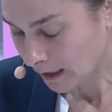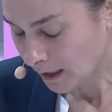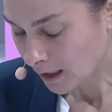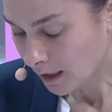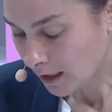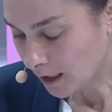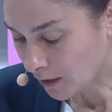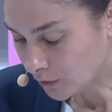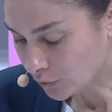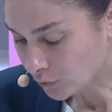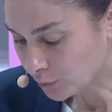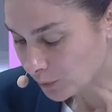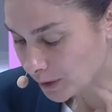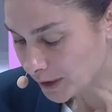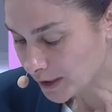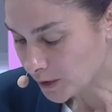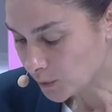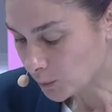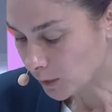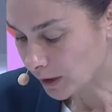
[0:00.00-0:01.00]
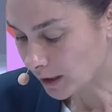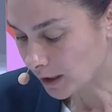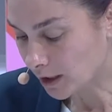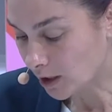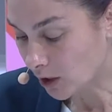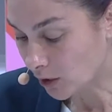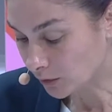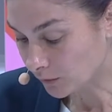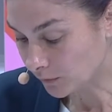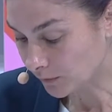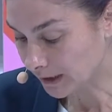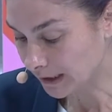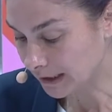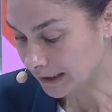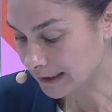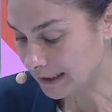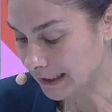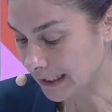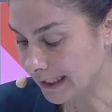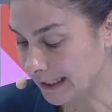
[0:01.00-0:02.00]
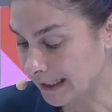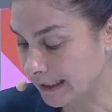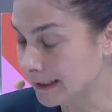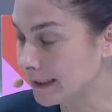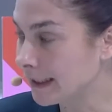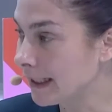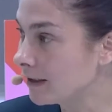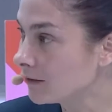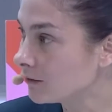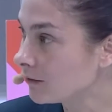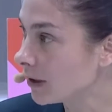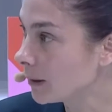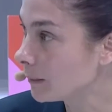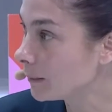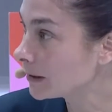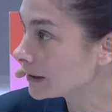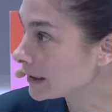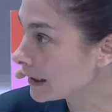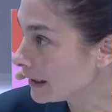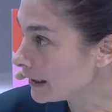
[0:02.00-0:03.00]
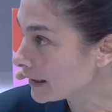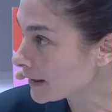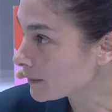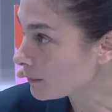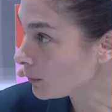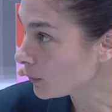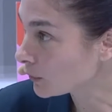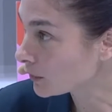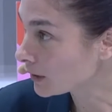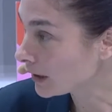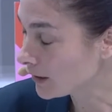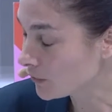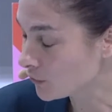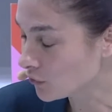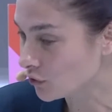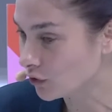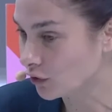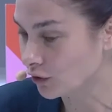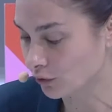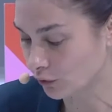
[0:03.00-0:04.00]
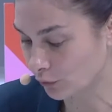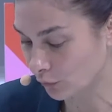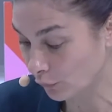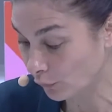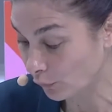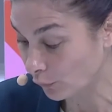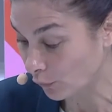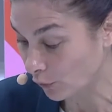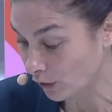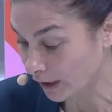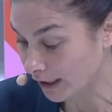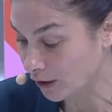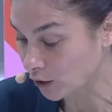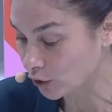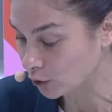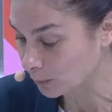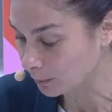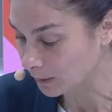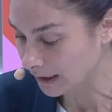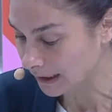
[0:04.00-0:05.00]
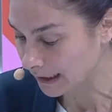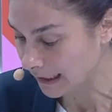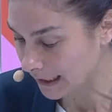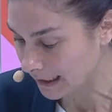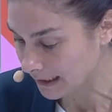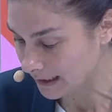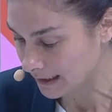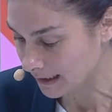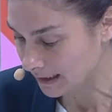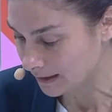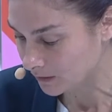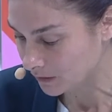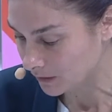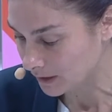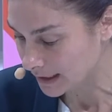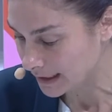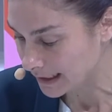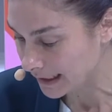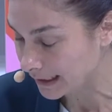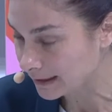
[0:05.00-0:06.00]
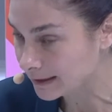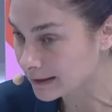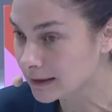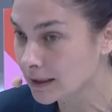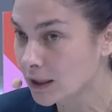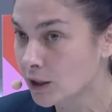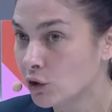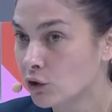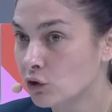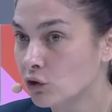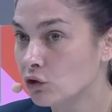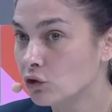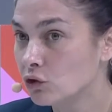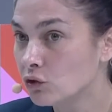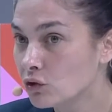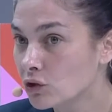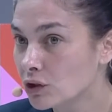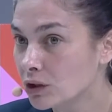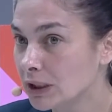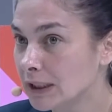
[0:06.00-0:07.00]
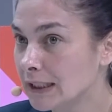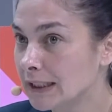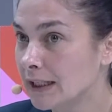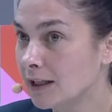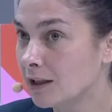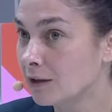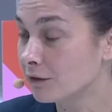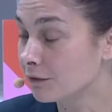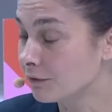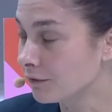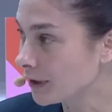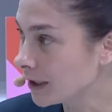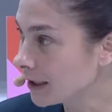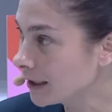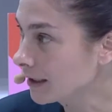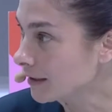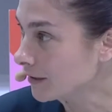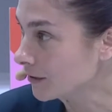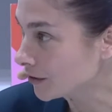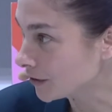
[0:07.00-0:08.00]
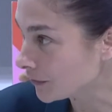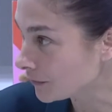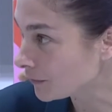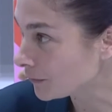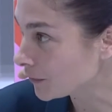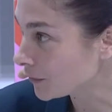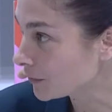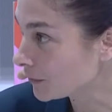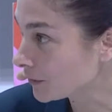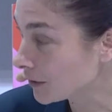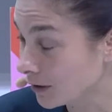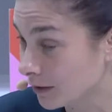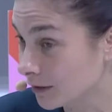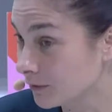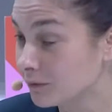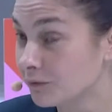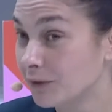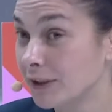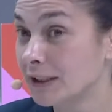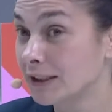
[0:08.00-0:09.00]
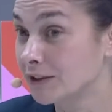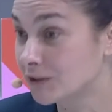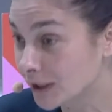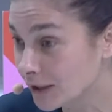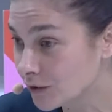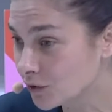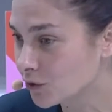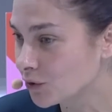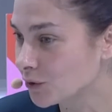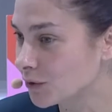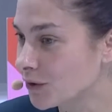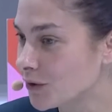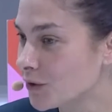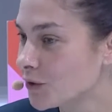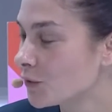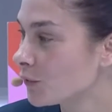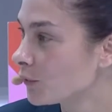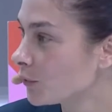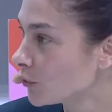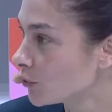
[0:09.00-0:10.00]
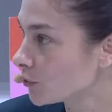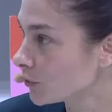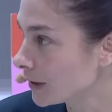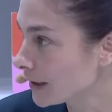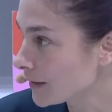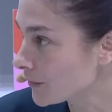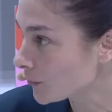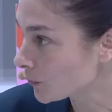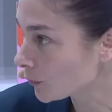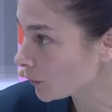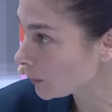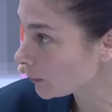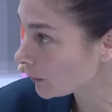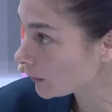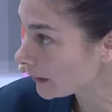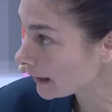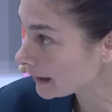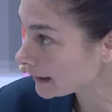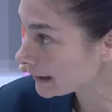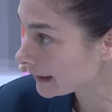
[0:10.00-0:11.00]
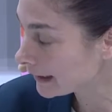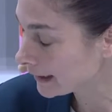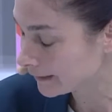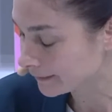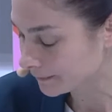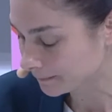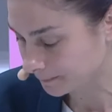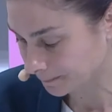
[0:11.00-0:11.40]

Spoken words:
Countries where conflict and environmental exploitation for economic gains intersect usually are very dangerous for journalists to operate in,